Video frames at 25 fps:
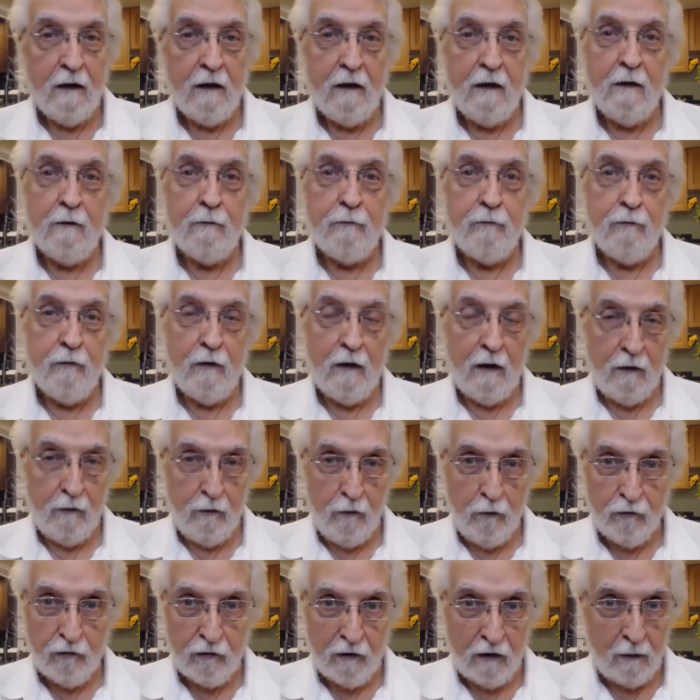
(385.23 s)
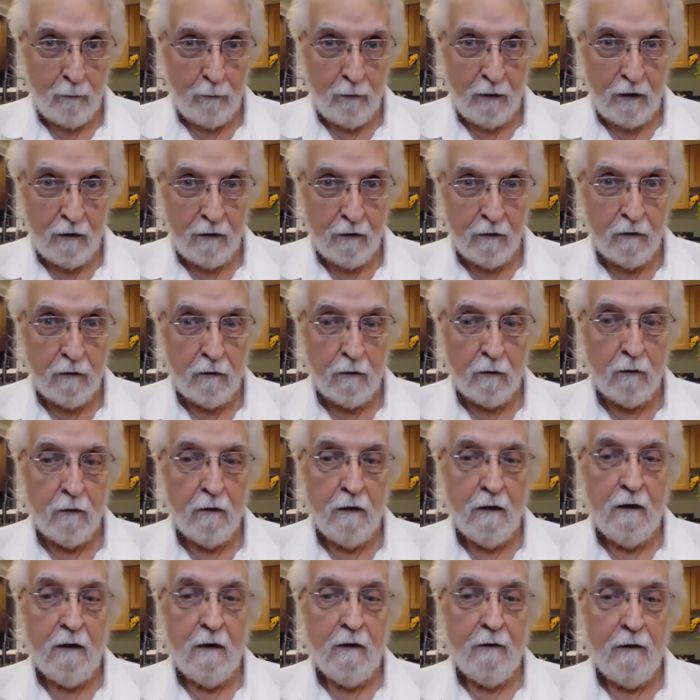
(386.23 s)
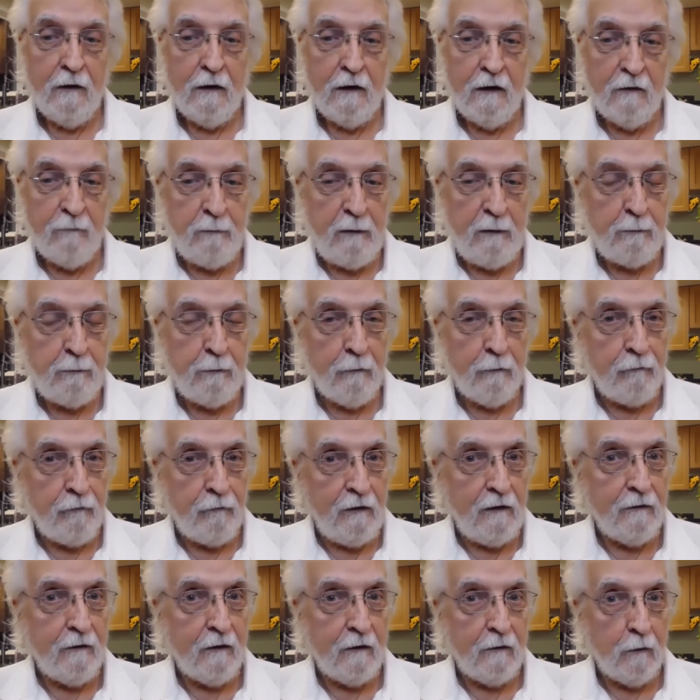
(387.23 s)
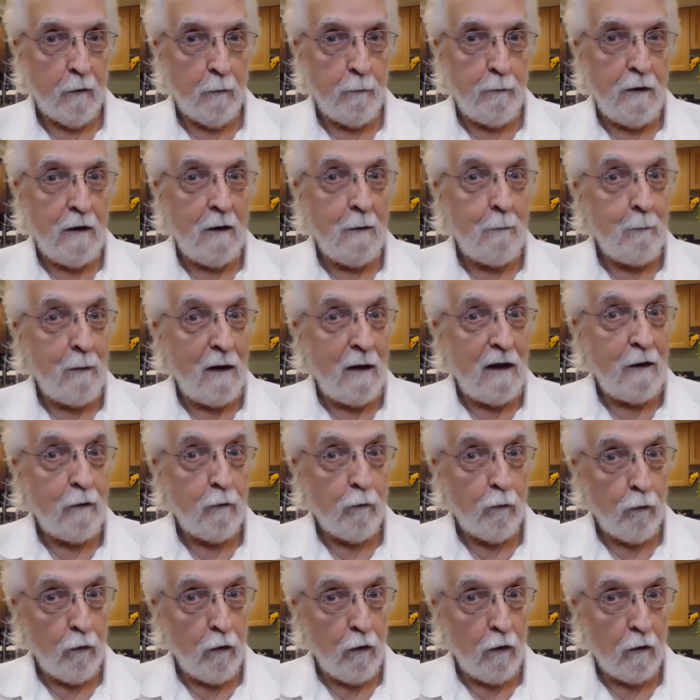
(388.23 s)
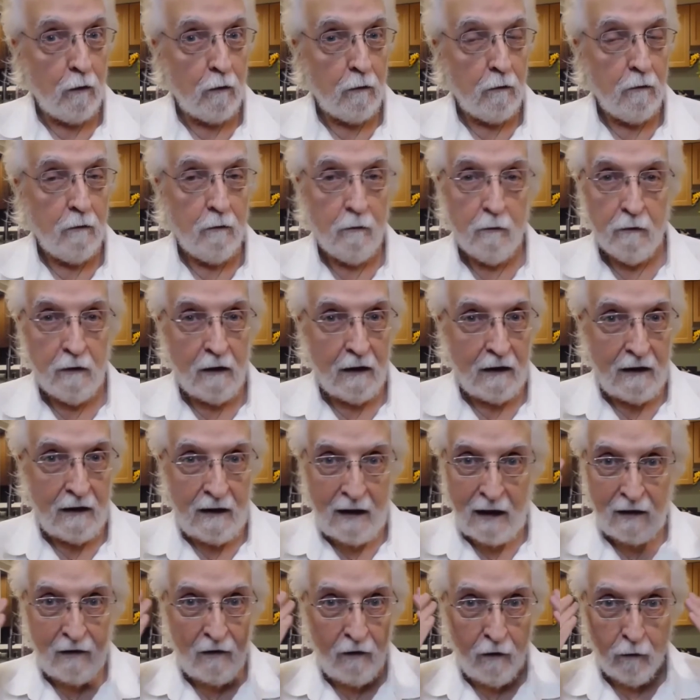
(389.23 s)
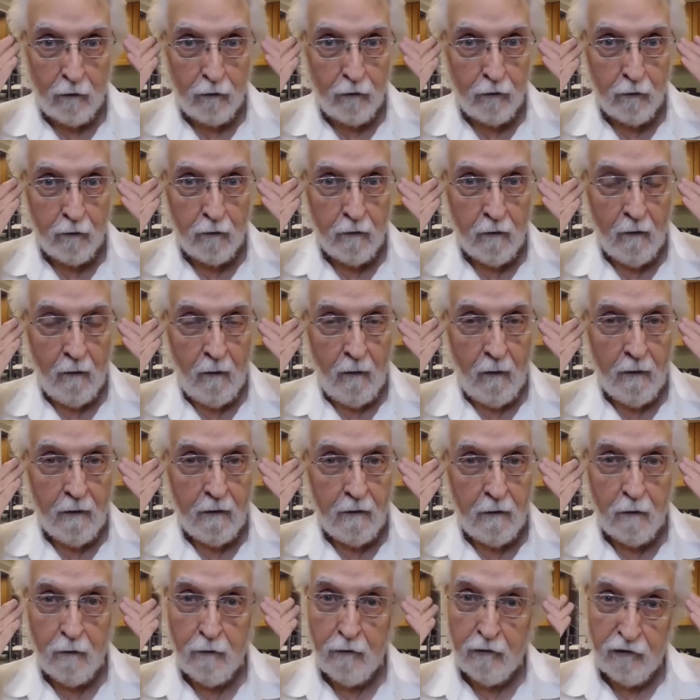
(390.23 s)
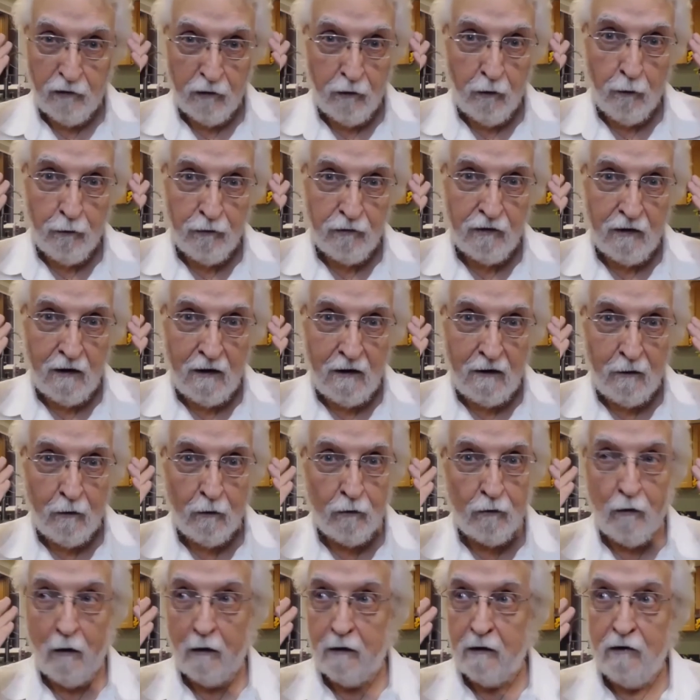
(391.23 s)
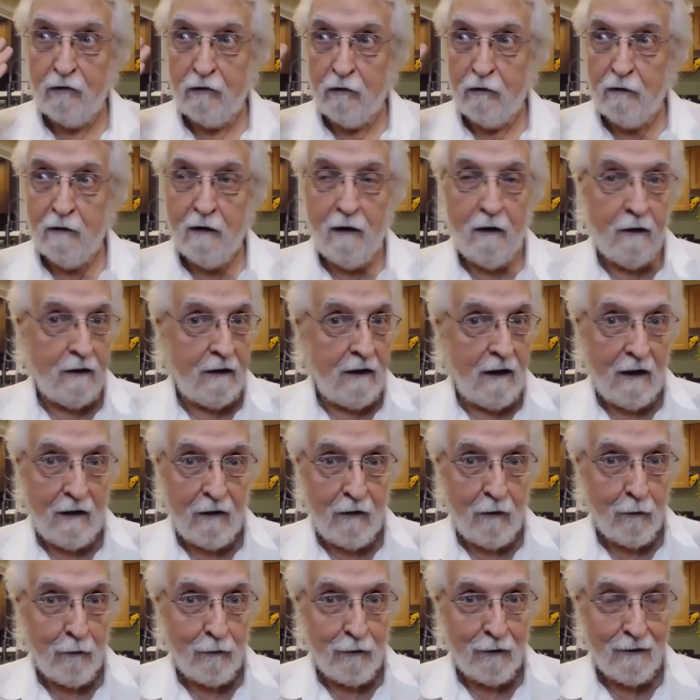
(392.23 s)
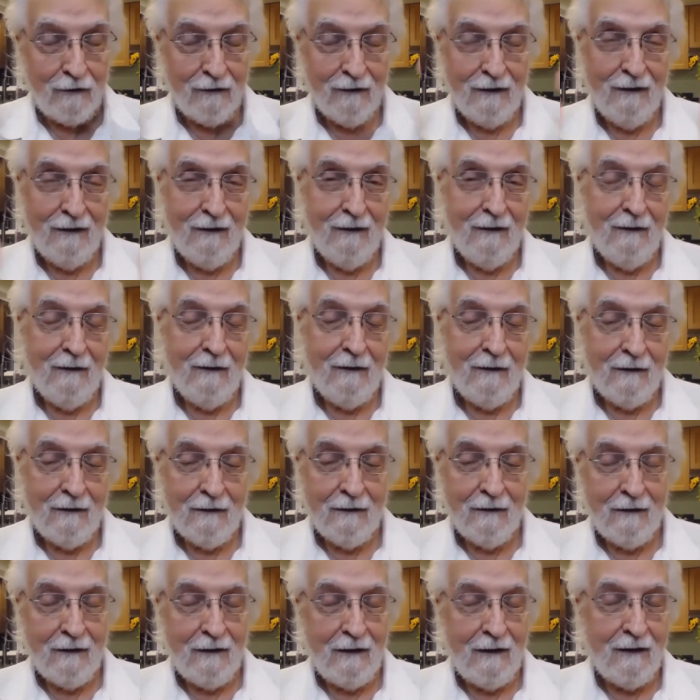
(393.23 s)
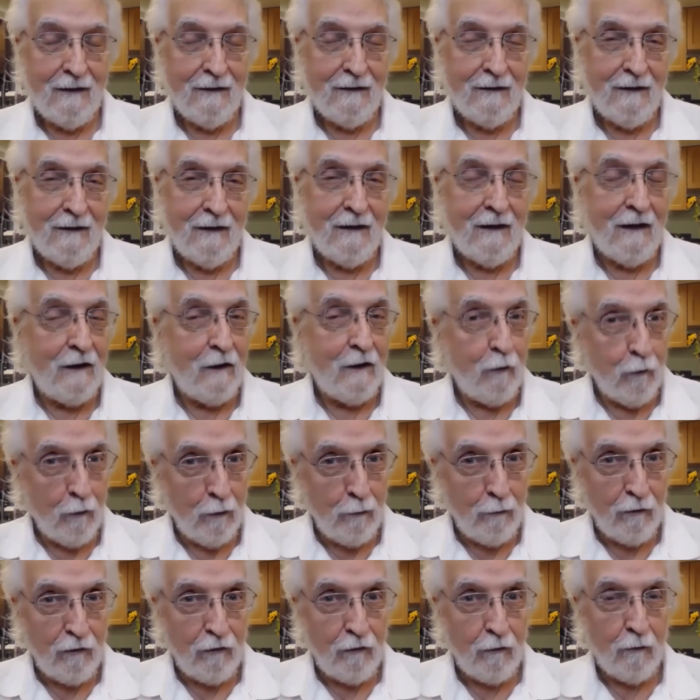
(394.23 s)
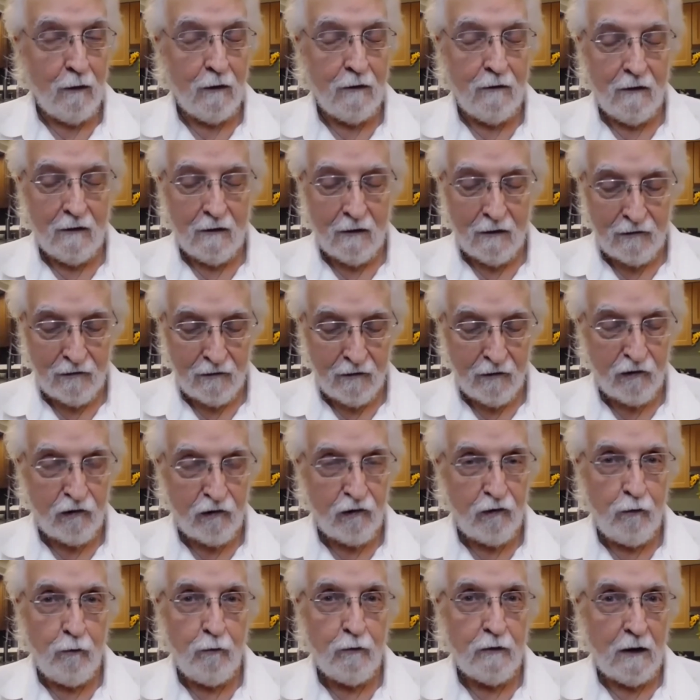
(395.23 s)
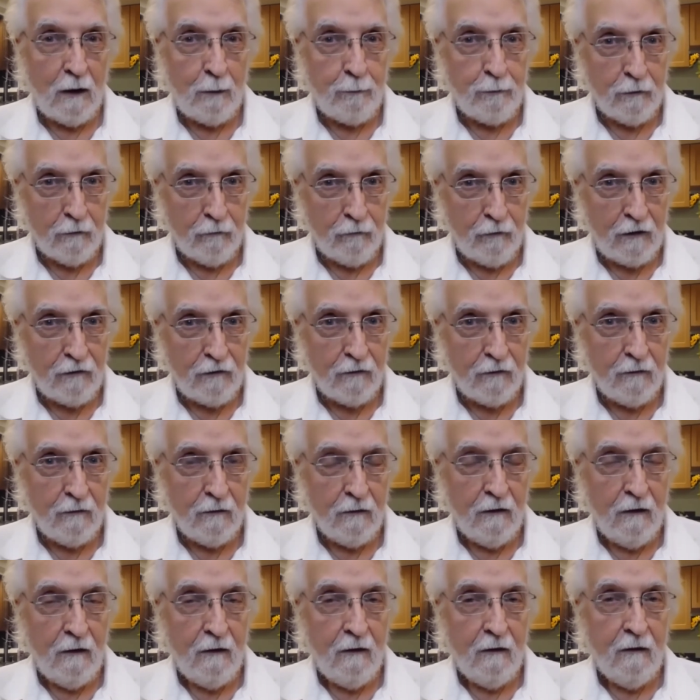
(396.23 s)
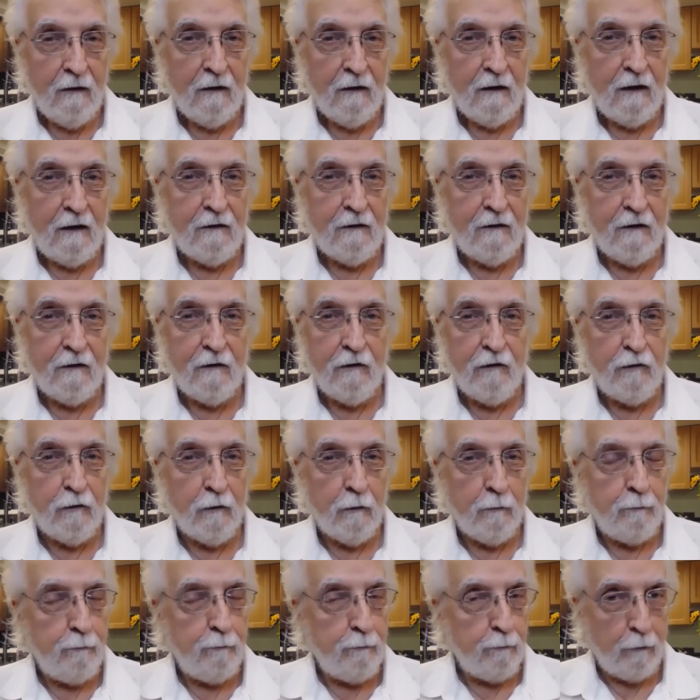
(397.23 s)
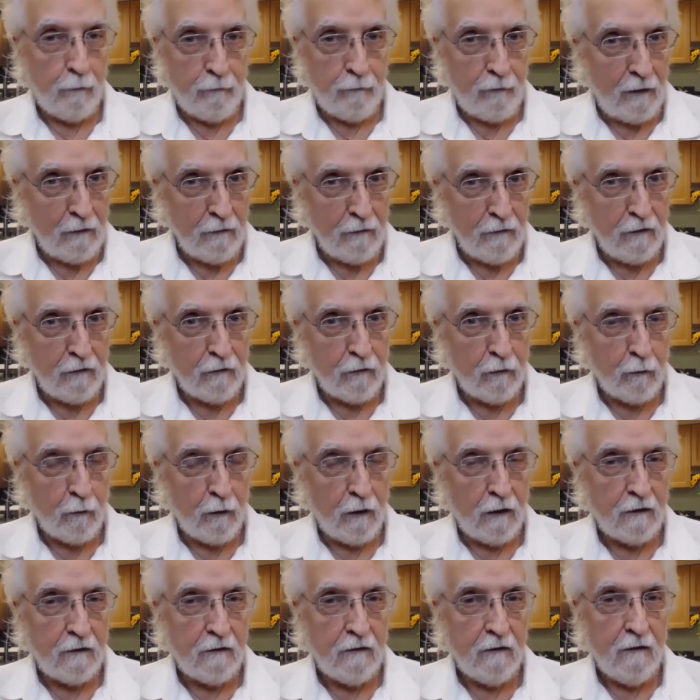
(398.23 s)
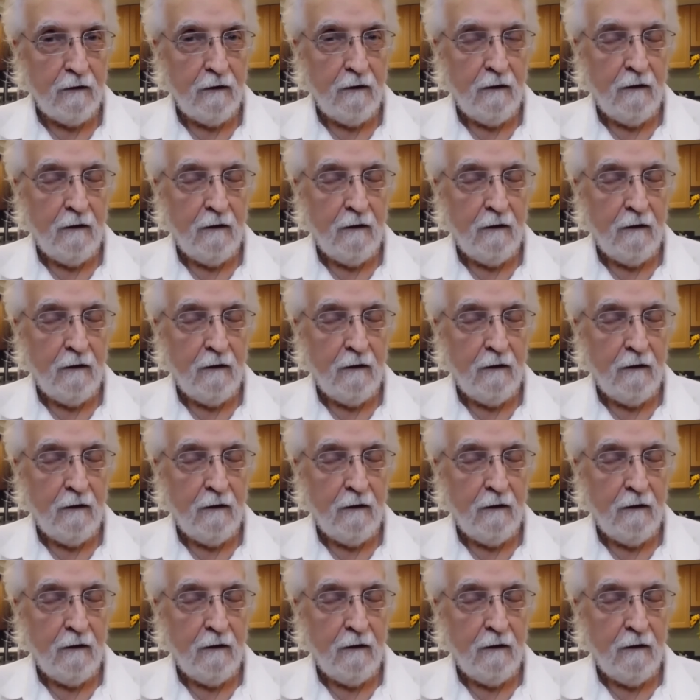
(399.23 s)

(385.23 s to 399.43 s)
If you said a minute ago that if people feel that they're being made wrong, they can't hear you. There's an old saying: "You're talking so loud, I can't hear you." And I agree with you. I think that's an astute observation. I think that you're profoundly correct.